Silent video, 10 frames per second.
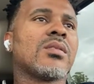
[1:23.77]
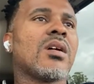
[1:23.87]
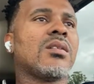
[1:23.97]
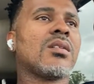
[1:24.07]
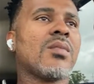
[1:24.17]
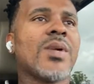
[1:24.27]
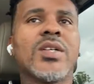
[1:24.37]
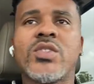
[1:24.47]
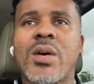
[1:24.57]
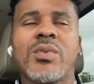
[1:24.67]
I don't know, I
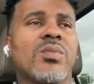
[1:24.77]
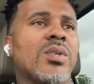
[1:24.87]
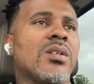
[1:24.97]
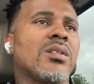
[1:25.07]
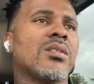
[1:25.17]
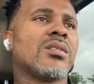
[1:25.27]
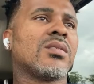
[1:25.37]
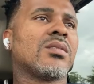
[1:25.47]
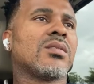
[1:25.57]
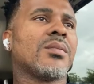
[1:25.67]
might drop it tomorrow.
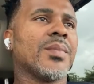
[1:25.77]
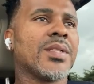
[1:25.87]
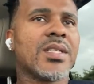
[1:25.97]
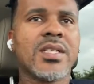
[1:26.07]
I mean,